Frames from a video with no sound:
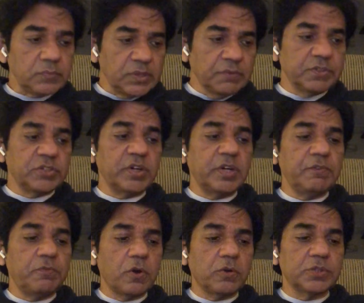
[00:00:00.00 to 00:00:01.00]
if he strictly
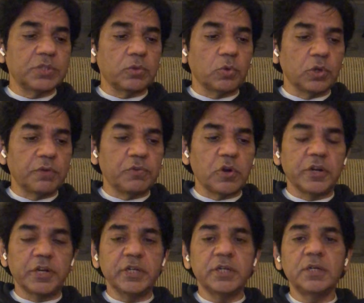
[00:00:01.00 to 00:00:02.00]
follows the code of
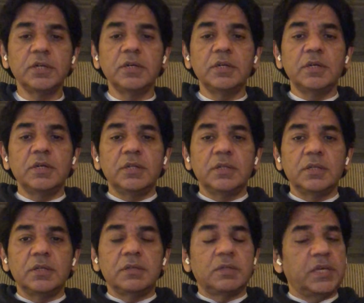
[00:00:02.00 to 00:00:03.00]
conduct,
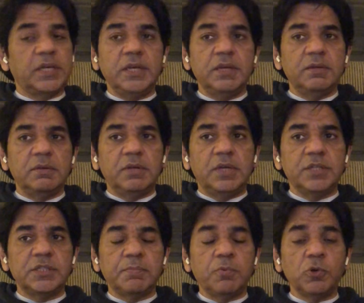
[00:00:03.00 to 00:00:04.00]

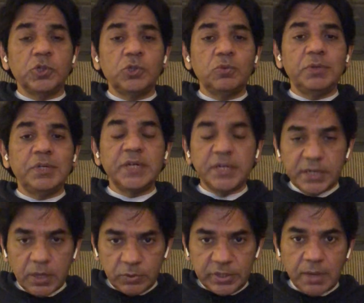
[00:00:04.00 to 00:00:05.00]
he's supposed to turn
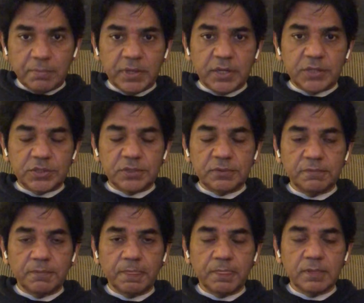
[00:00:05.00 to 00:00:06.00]
down the application
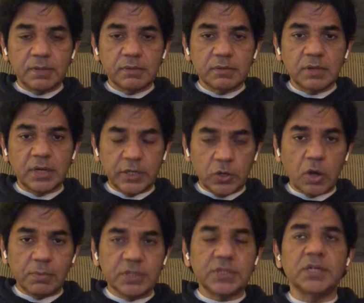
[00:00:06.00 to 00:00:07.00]
under
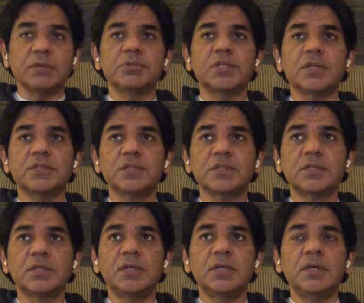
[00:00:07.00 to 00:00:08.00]
normal circumstances.
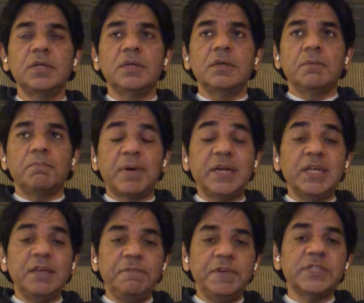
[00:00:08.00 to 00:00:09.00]
But
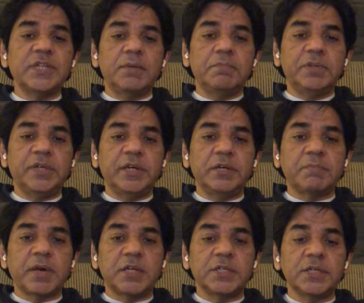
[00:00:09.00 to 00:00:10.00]
if he's an empathetic
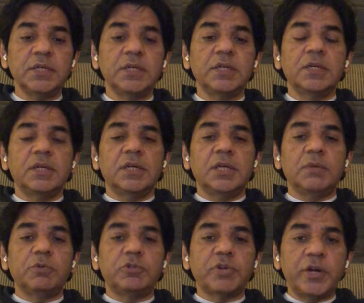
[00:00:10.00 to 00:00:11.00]
manager, he
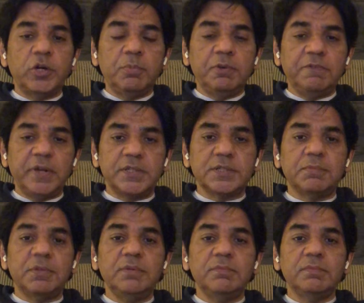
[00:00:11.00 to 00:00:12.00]
would try to be flexible,